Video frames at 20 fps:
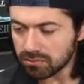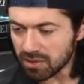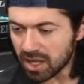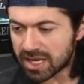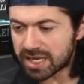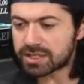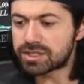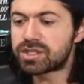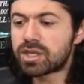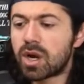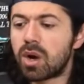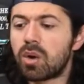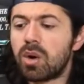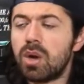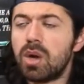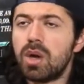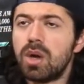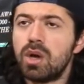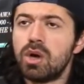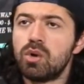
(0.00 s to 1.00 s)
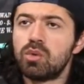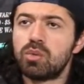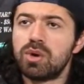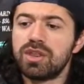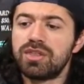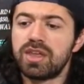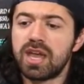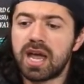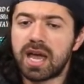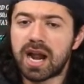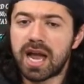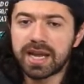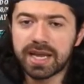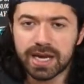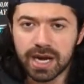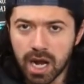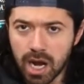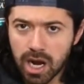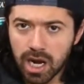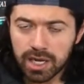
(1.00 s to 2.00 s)
And so with that, I
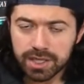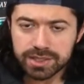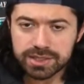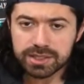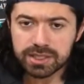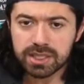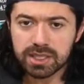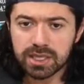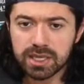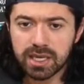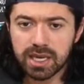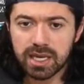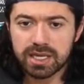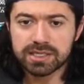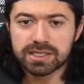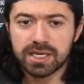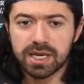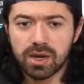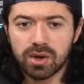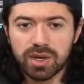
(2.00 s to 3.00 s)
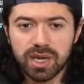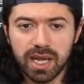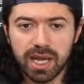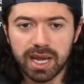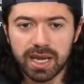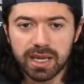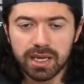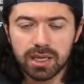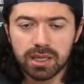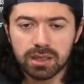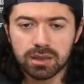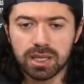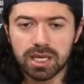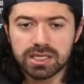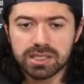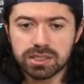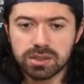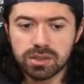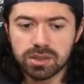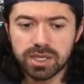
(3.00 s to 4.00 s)
can hunt and say, okay,
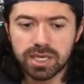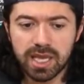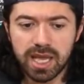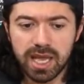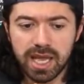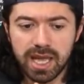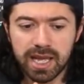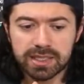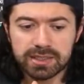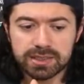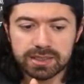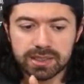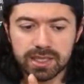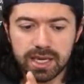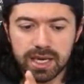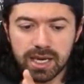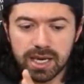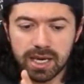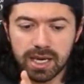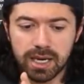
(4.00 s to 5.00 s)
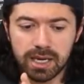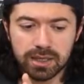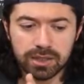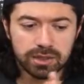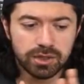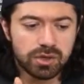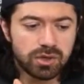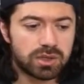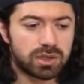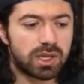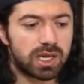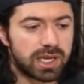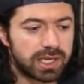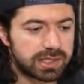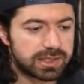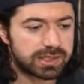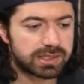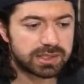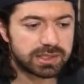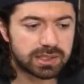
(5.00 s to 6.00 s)
Let's look at uh, new
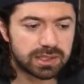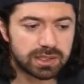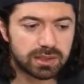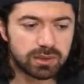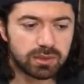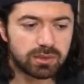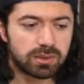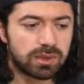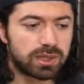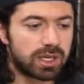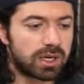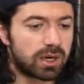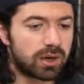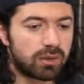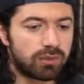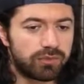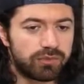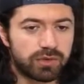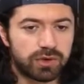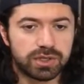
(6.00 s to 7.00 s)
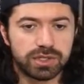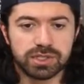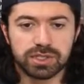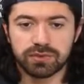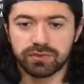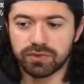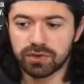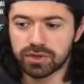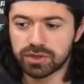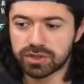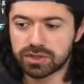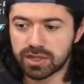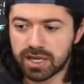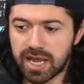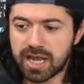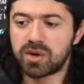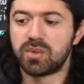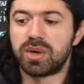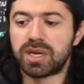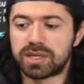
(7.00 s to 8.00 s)
clients. You know, first first
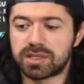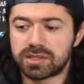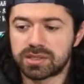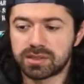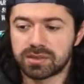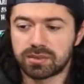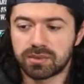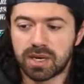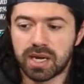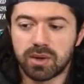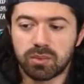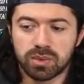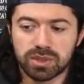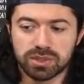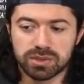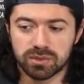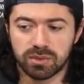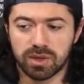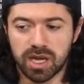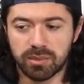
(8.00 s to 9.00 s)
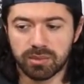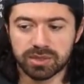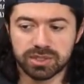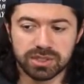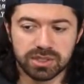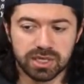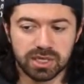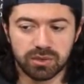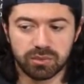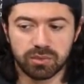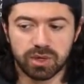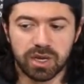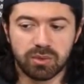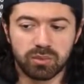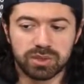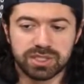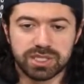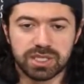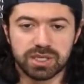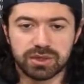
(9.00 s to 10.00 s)
eight weeks, right? What's how much?
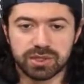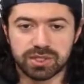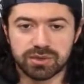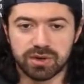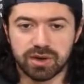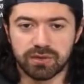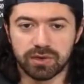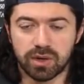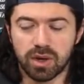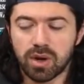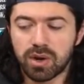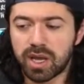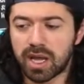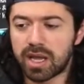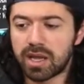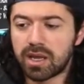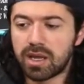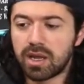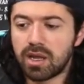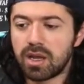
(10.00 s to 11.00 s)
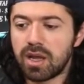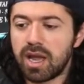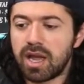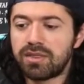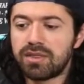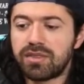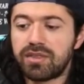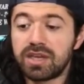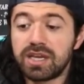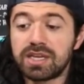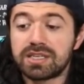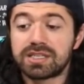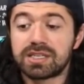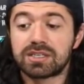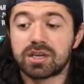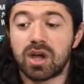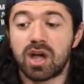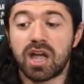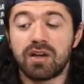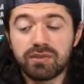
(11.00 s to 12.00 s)
What's the increase in revenue? Okay. And the thing is,
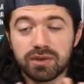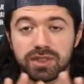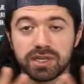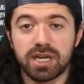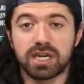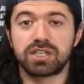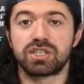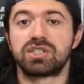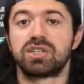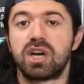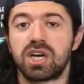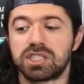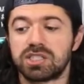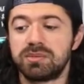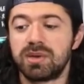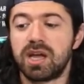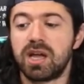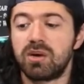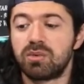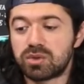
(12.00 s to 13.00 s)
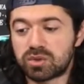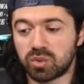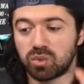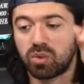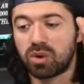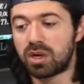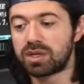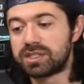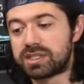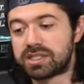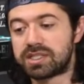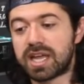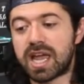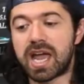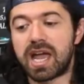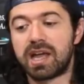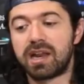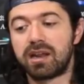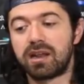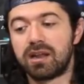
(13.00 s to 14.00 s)
is everything I just talked about was one
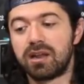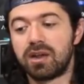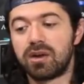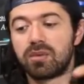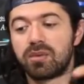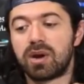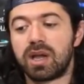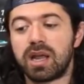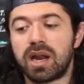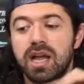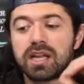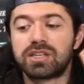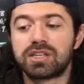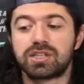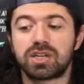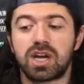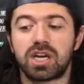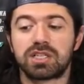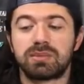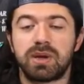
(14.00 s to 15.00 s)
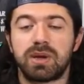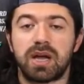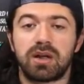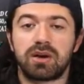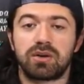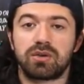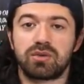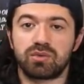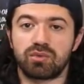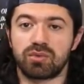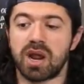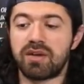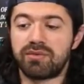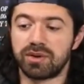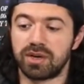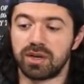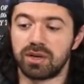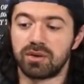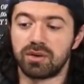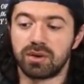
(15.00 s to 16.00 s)
stat, right? I just talked about
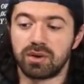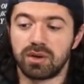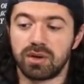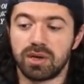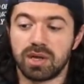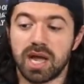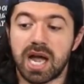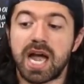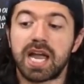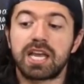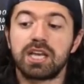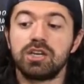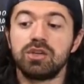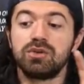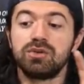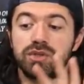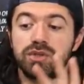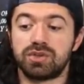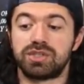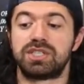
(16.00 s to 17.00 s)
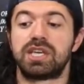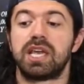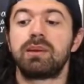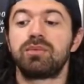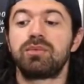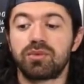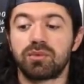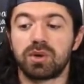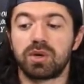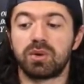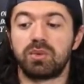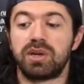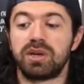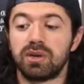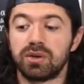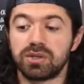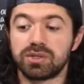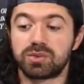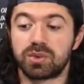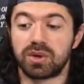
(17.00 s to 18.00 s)
revenue. I could use those same three
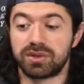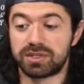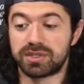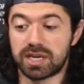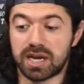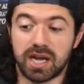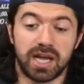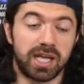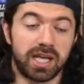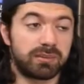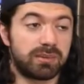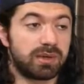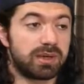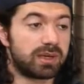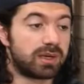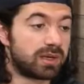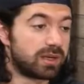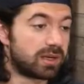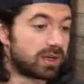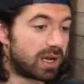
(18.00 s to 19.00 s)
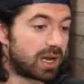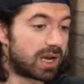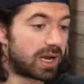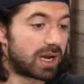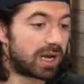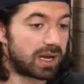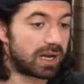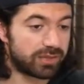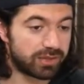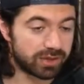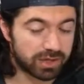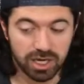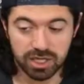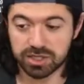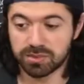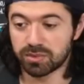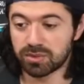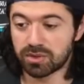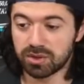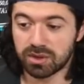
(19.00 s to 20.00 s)
wheels with time, uh, the
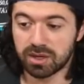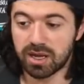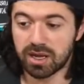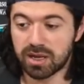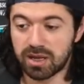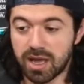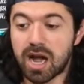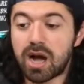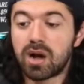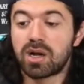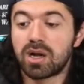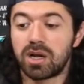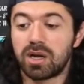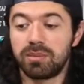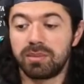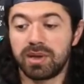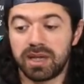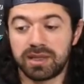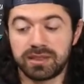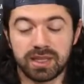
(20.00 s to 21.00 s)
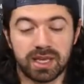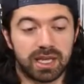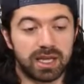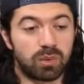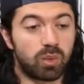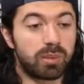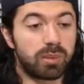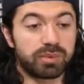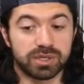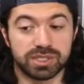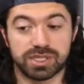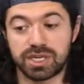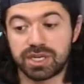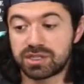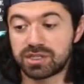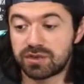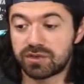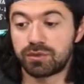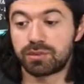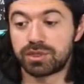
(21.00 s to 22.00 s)
customer uh, outcome, and then what
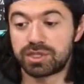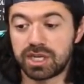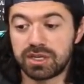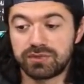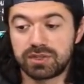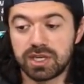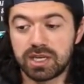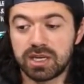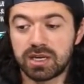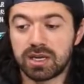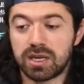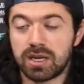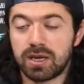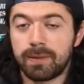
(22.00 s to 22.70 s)
percentage of them achieved it.